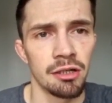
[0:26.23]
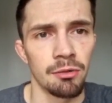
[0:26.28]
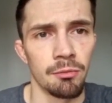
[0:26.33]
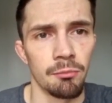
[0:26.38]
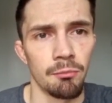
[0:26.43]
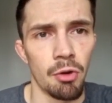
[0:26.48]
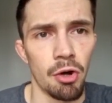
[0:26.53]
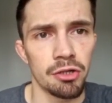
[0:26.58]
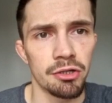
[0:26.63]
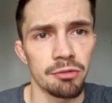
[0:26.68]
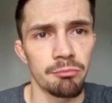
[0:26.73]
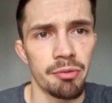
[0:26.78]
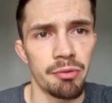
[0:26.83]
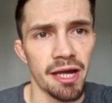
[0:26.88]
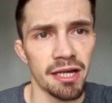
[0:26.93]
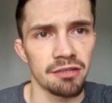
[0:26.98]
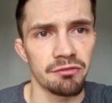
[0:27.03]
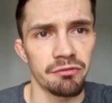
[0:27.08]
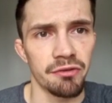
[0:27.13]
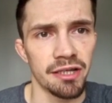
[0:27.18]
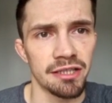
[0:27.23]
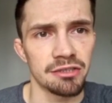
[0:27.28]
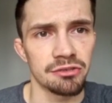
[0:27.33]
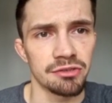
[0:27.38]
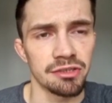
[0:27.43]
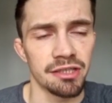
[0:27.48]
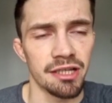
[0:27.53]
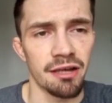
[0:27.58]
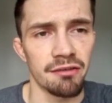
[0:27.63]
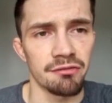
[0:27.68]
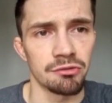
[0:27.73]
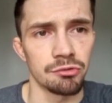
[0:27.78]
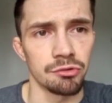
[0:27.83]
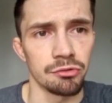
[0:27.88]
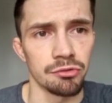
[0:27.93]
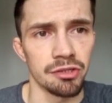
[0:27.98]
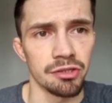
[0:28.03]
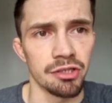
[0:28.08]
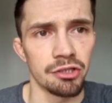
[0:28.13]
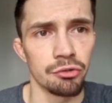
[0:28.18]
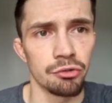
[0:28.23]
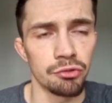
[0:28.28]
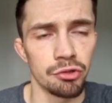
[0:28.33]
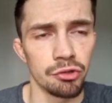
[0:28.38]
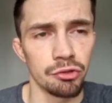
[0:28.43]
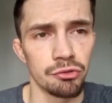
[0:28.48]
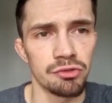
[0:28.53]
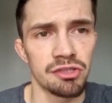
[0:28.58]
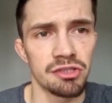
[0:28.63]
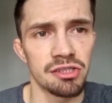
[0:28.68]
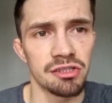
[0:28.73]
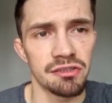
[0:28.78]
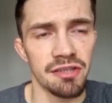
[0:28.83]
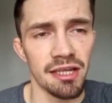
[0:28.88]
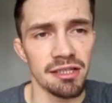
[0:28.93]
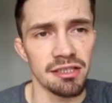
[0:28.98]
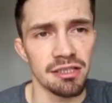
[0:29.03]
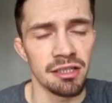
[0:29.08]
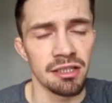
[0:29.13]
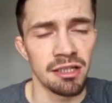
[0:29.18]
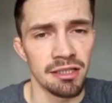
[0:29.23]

more compact fighter in Kevin Rooney, who uses that